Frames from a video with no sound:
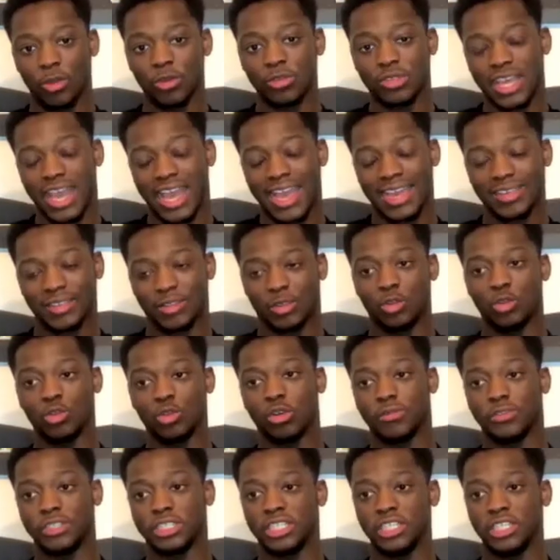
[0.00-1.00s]
those guys
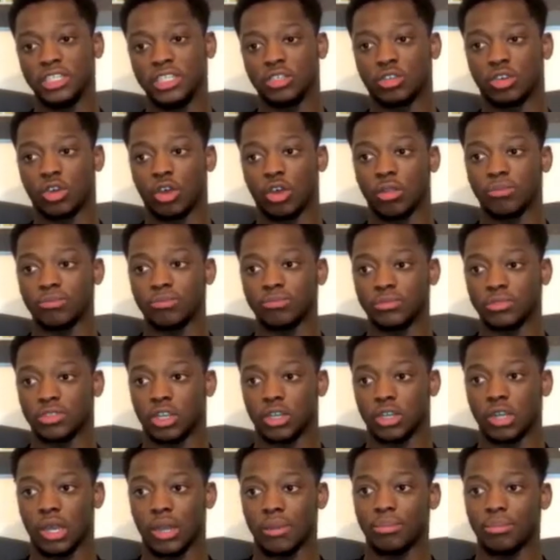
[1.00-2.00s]
who obviously gone
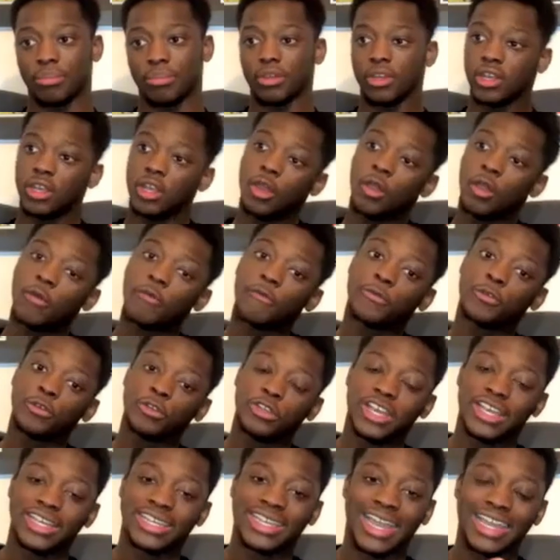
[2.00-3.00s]
gone up
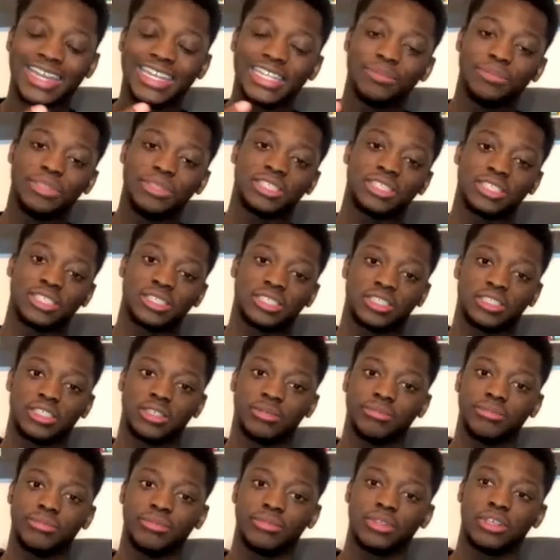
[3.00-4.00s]
through the academy
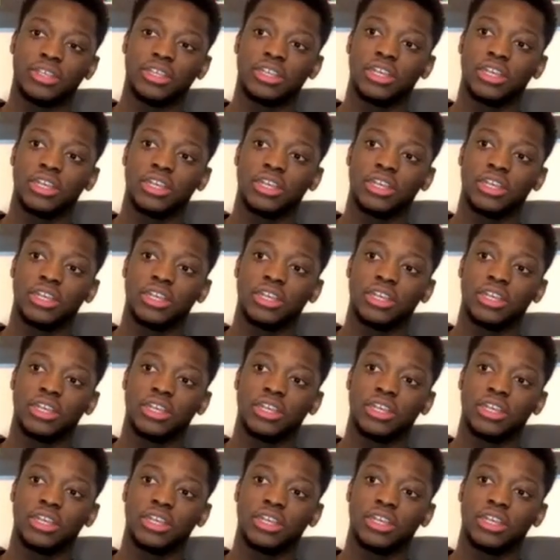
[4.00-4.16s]
system,